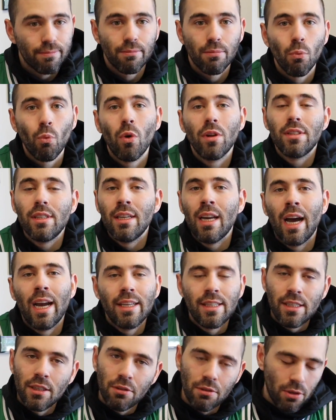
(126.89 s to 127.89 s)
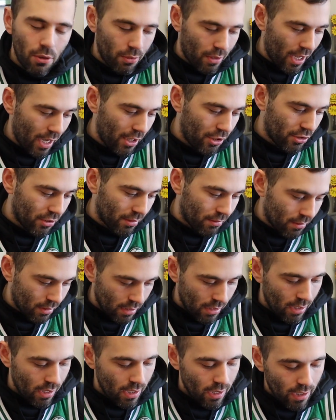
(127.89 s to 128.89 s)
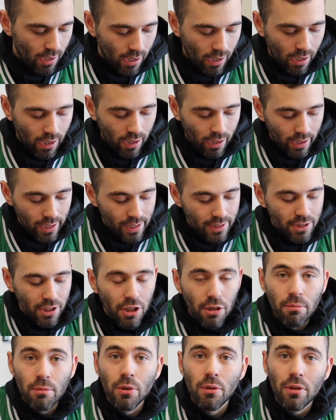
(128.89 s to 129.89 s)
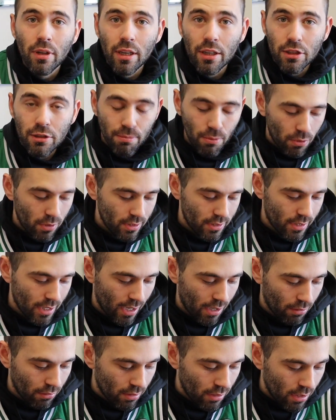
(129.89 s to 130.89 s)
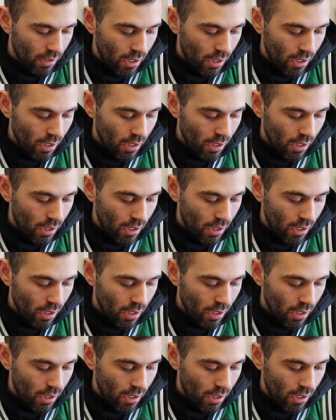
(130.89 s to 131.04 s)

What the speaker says: What's an ideal location? Is the community a sports town?